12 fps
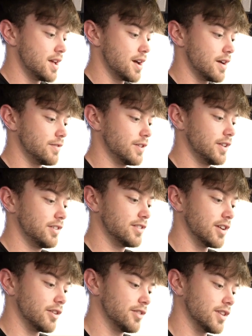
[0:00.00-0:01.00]
I feel like
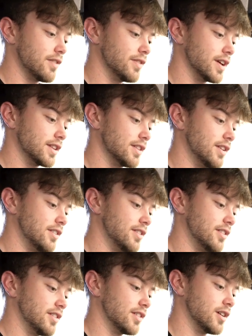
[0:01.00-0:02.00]
subtle stuff like this
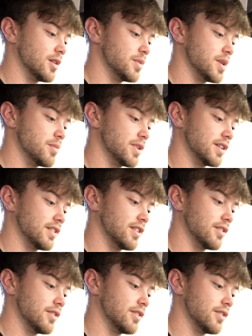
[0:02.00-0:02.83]
isn't going to be a big deal,